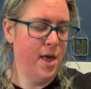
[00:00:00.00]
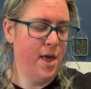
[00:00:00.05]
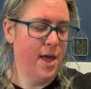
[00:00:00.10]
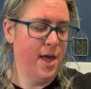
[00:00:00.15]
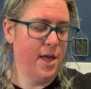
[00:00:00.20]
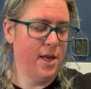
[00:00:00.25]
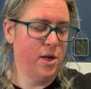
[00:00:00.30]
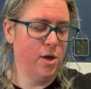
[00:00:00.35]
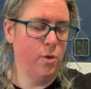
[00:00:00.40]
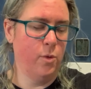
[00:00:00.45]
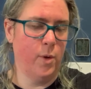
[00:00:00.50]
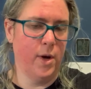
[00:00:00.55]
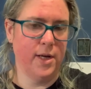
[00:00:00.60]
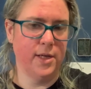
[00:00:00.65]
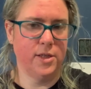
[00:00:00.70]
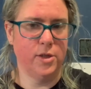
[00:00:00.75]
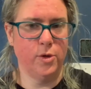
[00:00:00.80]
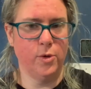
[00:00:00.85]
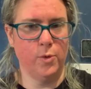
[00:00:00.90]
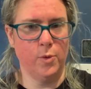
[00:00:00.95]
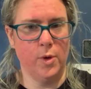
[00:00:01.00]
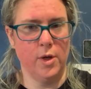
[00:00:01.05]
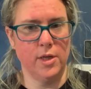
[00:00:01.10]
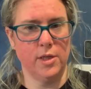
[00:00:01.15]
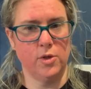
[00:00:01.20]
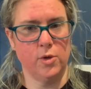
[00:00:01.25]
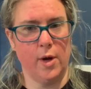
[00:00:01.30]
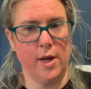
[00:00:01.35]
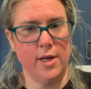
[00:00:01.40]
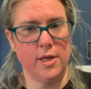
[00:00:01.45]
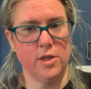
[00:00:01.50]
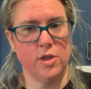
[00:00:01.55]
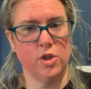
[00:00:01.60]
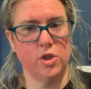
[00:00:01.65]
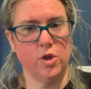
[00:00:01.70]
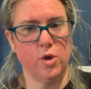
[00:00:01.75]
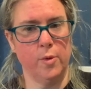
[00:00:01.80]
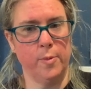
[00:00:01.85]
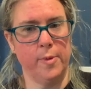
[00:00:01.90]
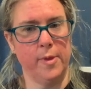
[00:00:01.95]
And you want to try to
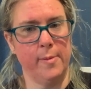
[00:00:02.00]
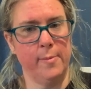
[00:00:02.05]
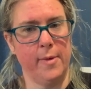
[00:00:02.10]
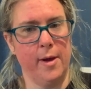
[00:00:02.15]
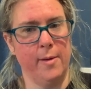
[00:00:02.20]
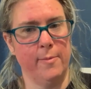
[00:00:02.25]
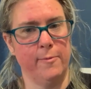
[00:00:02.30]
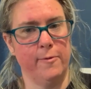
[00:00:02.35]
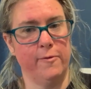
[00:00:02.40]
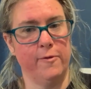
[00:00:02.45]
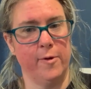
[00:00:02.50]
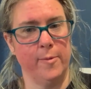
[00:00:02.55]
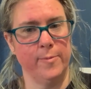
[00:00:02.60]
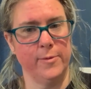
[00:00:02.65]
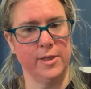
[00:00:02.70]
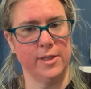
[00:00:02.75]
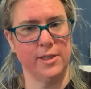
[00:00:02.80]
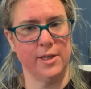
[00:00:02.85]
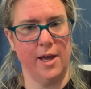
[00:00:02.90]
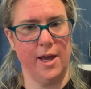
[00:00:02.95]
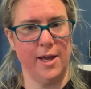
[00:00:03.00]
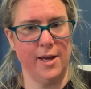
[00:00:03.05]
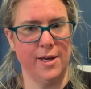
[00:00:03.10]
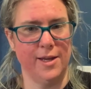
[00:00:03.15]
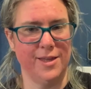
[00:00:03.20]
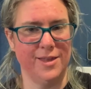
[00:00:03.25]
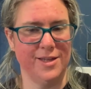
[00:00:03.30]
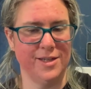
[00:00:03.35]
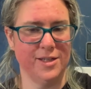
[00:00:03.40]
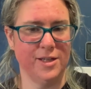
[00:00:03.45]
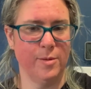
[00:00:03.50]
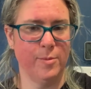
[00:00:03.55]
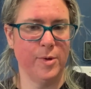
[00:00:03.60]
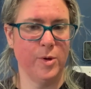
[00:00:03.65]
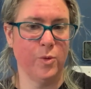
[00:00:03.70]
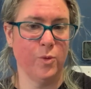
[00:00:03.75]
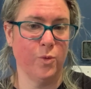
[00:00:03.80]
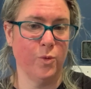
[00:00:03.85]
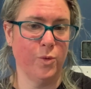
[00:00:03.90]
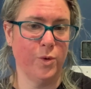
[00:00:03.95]
scoop them up from the side. This can be
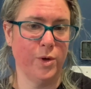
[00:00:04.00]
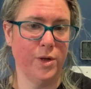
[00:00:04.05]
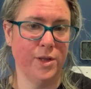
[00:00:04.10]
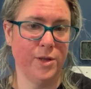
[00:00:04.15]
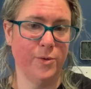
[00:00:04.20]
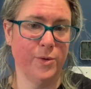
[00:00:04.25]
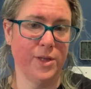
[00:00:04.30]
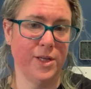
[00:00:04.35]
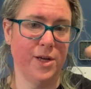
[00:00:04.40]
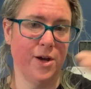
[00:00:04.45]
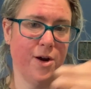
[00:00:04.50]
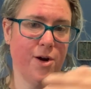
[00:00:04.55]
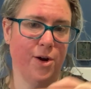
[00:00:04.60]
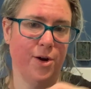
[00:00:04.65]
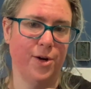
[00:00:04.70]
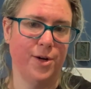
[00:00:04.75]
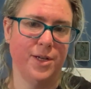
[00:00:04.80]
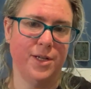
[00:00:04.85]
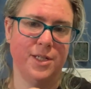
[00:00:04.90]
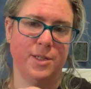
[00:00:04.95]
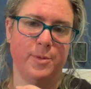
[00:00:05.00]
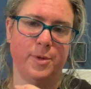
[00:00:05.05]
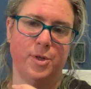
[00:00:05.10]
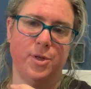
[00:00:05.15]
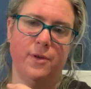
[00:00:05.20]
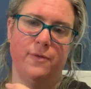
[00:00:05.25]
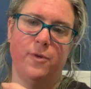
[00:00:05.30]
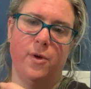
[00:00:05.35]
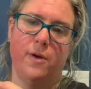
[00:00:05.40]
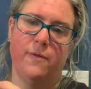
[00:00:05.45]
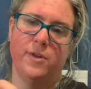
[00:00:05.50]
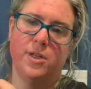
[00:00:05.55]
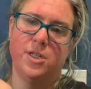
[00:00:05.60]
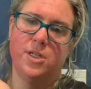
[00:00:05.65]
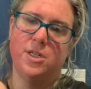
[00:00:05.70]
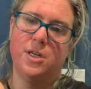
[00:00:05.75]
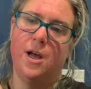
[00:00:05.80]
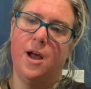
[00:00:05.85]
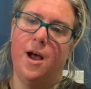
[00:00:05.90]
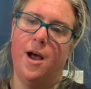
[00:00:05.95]
really, really hard, especially if you have a
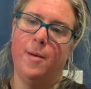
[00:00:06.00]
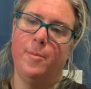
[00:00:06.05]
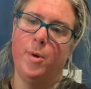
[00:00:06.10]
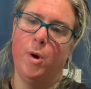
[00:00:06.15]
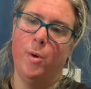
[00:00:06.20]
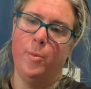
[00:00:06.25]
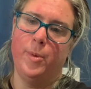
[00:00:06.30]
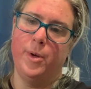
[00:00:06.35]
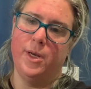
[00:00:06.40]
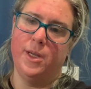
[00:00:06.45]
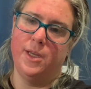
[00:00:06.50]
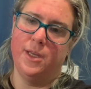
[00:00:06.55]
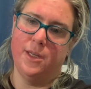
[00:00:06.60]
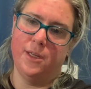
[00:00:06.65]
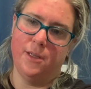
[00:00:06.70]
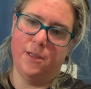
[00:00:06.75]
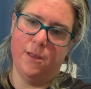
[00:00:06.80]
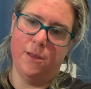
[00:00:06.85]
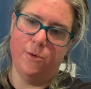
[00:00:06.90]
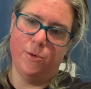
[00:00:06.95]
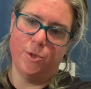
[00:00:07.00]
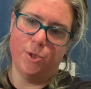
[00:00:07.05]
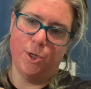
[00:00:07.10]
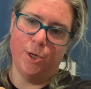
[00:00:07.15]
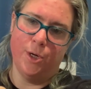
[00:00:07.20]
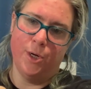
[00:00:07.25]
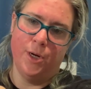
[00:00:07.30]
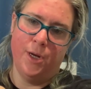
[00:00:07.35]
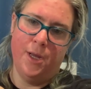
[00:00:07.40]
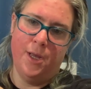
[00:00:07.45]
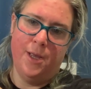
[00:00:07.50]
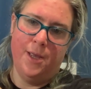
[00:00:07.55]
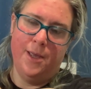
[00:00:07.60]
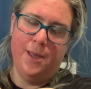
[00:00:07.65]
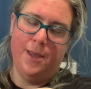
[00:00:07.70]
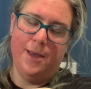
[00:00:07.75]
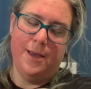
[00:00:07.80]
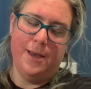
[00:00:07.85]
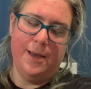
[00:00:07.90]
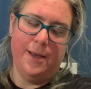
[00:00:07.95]
top opening enclosure,
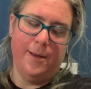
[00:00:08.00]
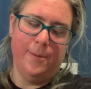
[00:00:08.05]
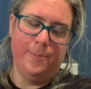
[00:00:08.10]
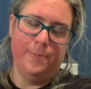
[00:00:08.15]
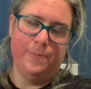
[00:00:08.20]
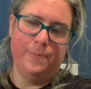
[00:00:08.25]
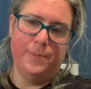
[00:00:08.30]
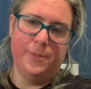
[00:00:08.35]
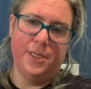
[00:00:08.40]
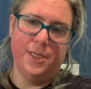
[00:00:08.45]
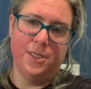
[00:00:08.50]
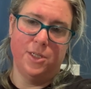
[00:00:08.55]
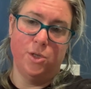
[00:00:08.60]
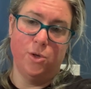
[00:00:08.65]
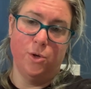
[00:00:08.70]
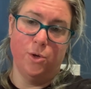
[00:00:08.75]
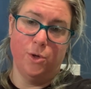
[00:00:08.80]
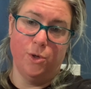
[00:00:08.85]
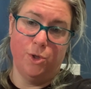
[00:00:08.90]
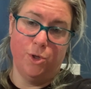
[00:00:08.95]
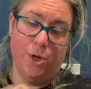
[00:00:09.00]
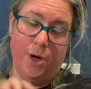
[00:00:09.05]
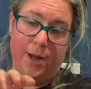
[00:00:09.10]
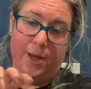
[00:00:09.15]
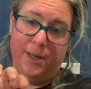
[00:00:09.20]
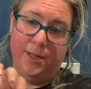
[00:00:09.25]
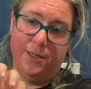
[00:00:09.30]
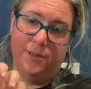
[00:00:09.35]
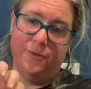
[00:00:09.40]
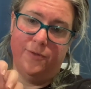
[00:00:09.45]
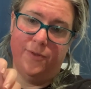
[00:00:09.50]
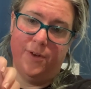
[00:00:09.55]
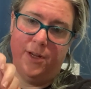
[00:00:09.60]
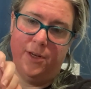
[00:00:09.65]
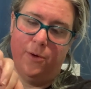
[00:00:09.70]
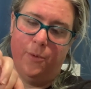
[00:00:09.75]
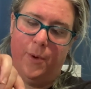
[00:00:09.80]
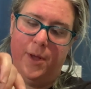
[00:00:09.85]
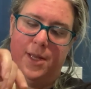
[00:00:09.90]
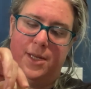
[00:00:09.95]
because you're trying to find
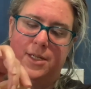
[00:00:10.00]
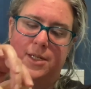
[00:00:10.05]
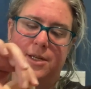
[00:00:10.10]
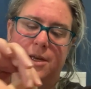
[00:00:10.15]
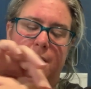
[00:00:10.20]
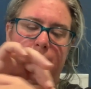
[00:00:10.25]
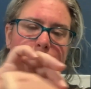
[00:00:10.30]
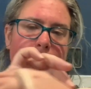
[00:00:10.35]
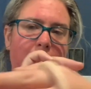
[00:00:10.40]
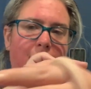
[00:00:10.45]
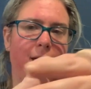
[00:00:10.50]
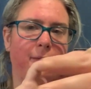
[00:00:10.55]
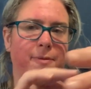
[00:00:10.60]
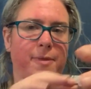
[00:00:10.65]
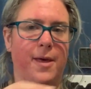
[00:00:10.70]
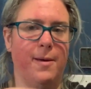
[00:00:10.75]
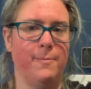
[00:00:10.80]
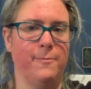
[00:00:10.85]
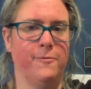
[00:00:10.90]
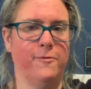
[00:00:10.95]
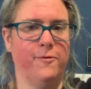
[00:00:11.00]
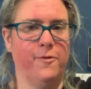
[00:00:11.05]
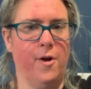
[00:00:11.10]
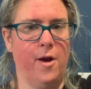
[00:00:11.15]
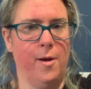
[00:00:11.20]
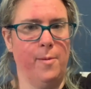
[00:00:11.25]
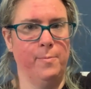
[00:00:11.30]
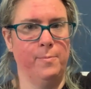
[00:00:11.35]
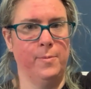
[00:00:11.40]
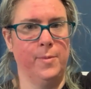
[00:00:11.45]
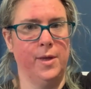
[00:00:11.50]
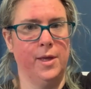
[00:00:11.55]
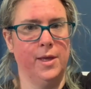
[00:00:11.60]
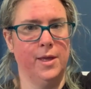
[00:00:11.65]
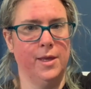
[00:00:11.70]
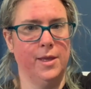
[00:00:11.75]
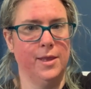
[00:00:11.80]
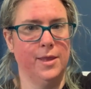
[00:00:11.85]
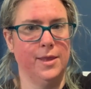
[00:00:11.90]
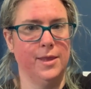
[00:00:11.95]
a way to come at them from
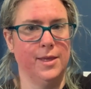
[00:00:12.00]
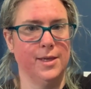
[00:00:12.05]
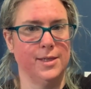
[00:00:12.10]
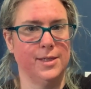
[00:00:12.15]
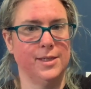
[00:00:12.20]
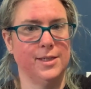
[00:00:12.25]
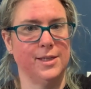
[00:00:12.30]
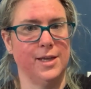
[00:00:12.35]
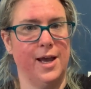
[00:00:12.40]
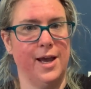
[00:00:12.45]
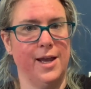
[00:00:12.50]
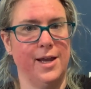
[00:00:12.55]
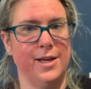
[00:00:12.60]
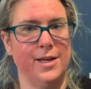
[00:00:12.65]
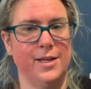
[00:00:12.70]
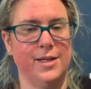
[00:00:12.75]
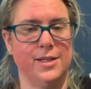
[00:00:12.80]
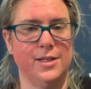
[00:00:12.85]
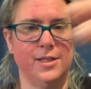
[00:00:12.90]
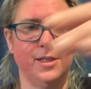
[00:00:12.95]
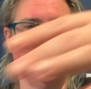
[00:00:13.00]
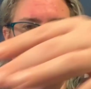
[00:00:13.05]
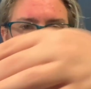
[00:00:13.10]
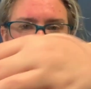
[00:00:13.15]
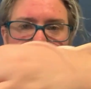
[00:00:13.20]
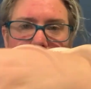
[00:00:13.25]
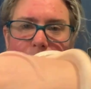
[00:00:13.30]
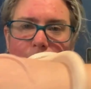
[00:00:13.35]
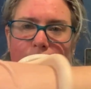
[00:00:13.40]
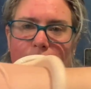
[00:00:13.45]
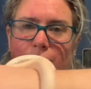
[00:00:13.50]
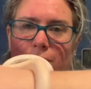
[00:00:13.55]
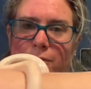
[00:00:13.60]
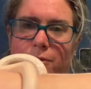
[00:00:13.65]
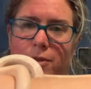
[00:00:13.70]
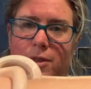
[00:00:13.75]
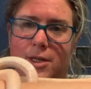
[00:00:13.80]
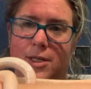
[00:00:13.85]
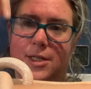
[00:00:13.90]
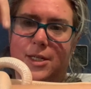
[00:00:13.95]
the side instead of
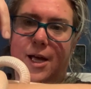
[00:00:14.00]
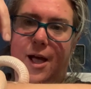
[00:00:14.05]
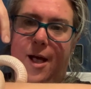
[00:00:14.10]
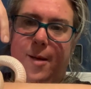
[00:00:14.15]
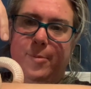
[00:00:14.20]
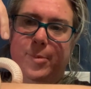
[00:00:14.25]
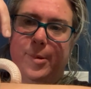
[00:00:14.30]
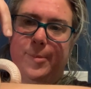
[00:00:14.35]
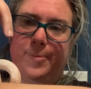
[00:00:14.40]
the top.